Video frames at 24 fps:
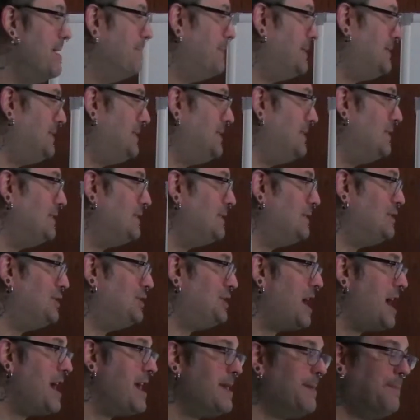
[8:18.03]
But still, it's a
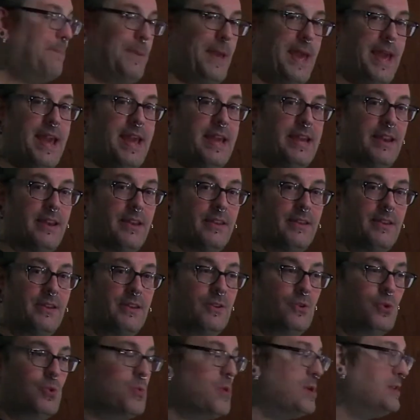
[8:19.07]
giant pain.
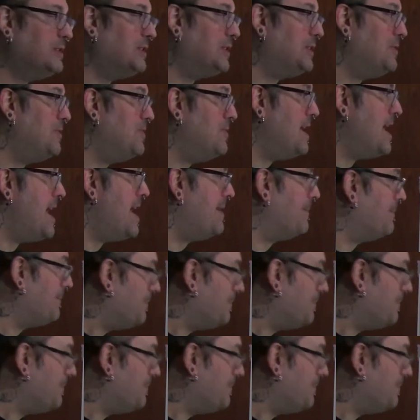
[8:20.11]
Who wants to do that?